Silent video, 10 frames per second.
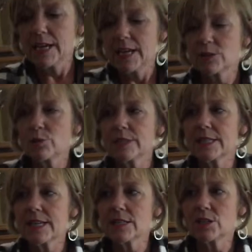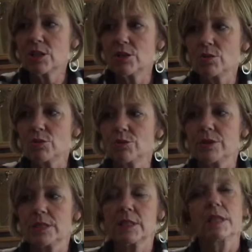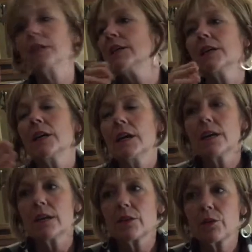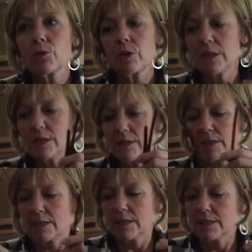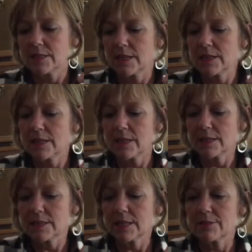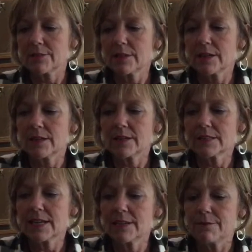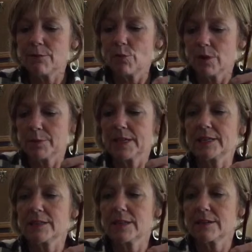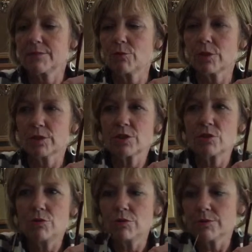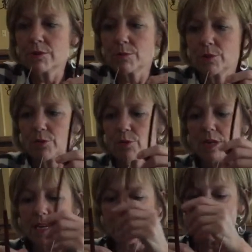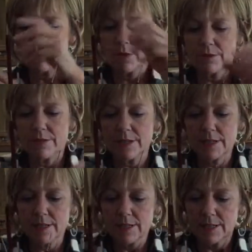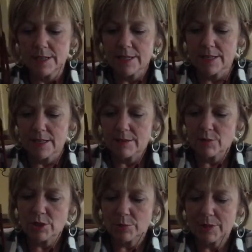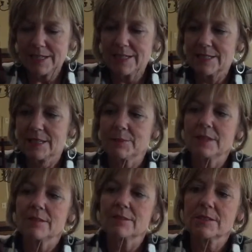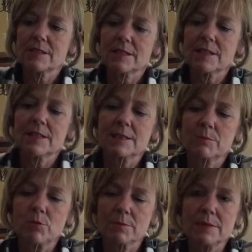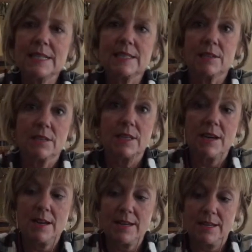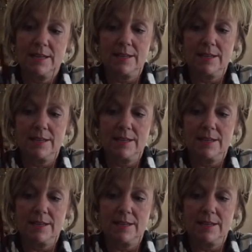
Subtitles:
It's always nice to use 3 instead of saying 4, because 4 looks too uniform, or 3 has more of a, when you're planting something, it's more pleasing to the eye.